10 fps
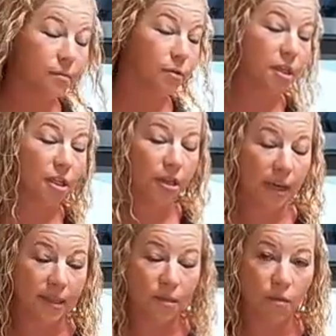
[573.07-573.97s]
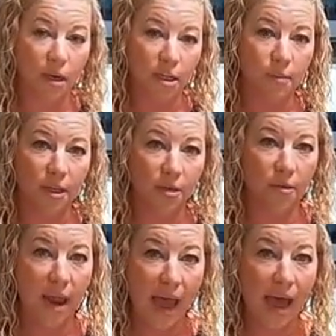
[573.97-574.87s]
some really great storage, but you
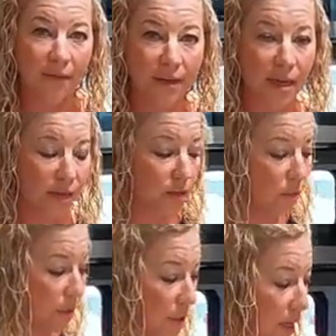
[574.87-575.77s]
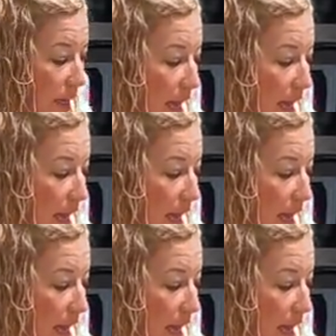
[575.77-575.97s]
don't have a ton of storage.